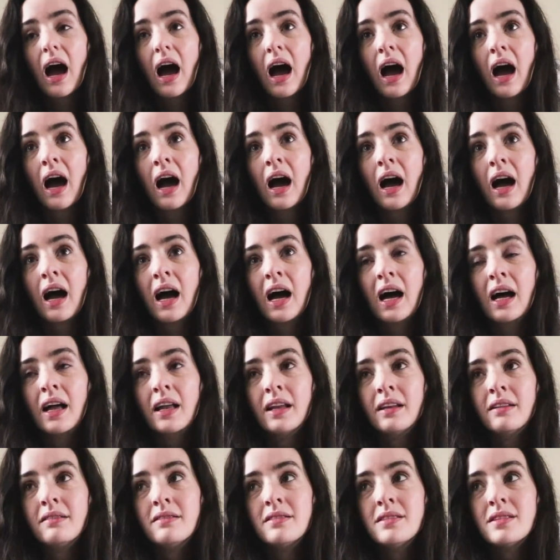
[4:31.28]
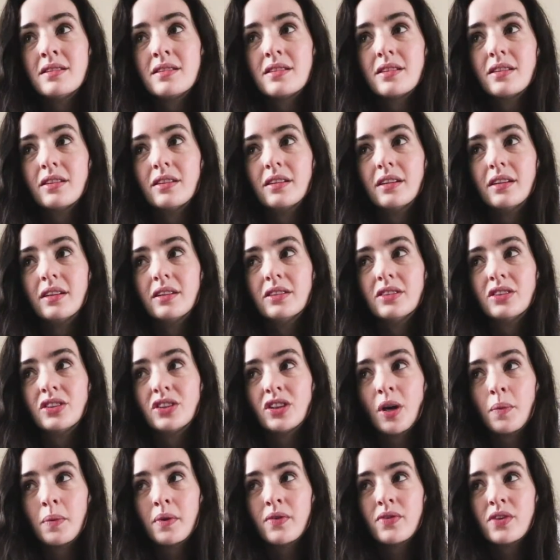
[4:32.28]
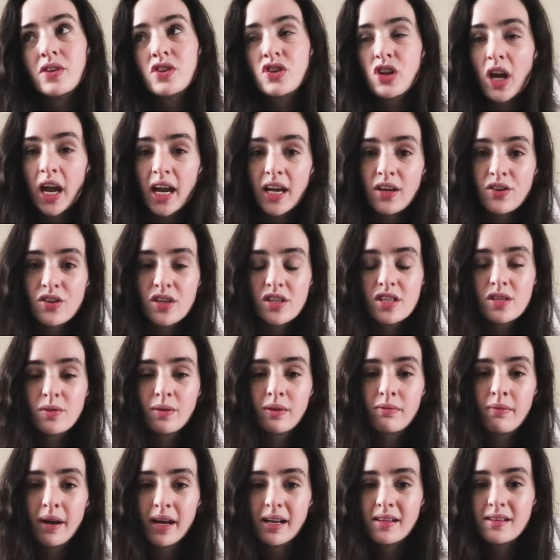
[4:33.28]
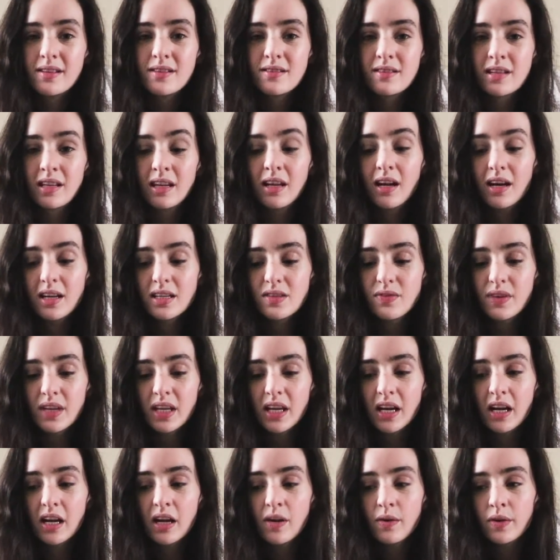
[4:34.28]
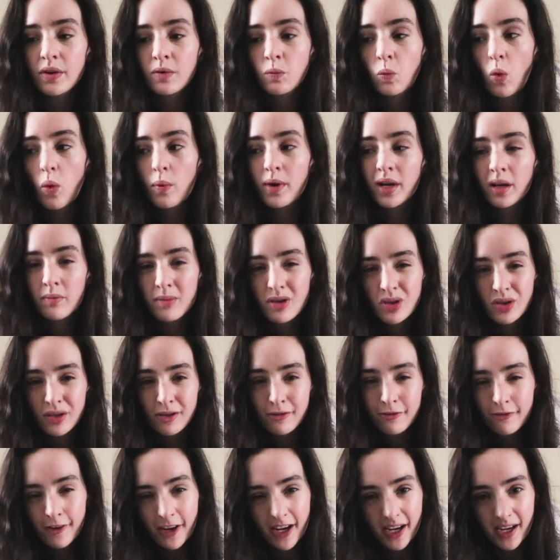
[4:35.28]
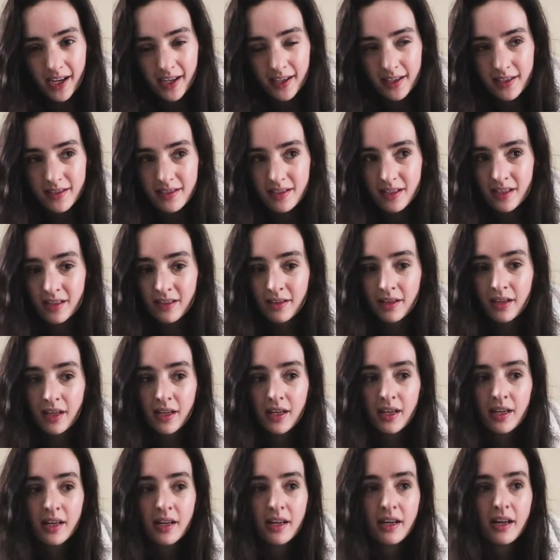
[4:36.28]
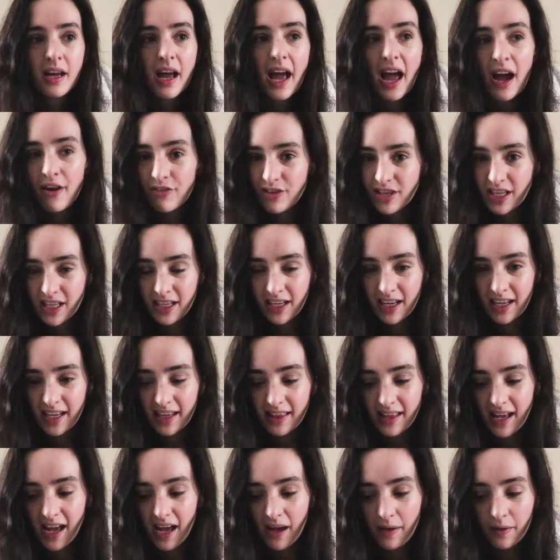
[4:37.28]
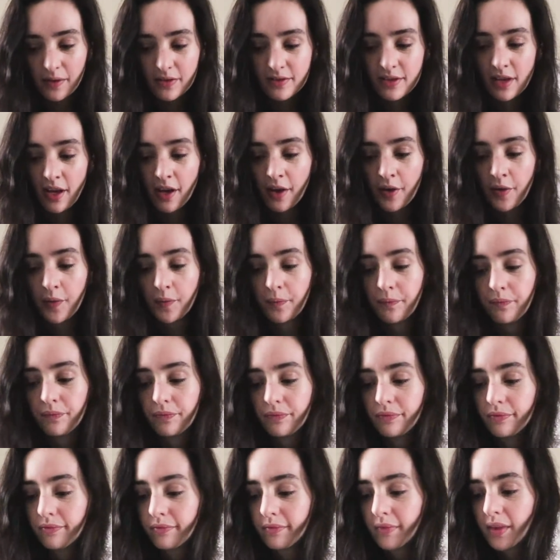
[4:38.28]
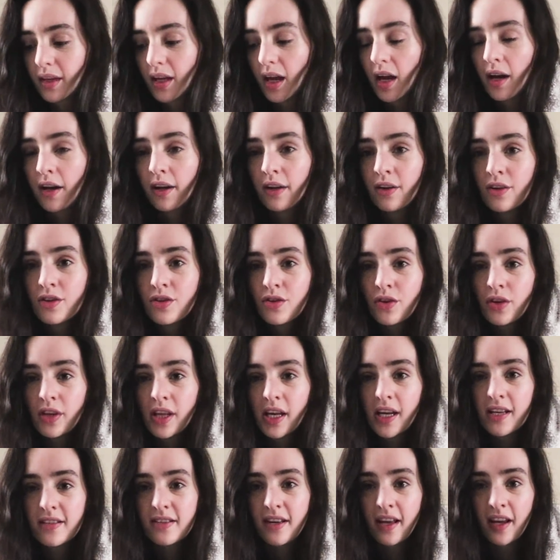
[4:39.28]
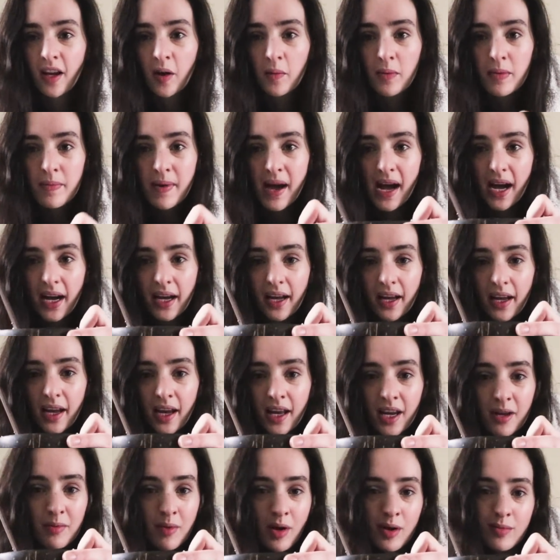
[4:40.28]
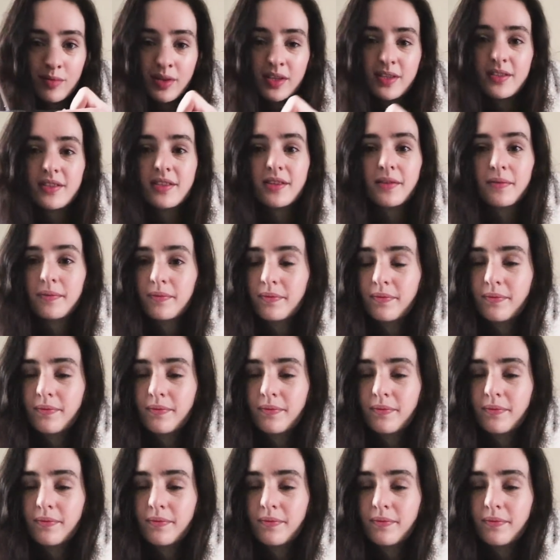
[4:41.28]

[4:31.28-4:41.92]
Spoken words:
and some of the changes that we've made since the last video and what we're gonna be doing first and everything like that. So I'm gonna enjoy this and I'll be back in a moment.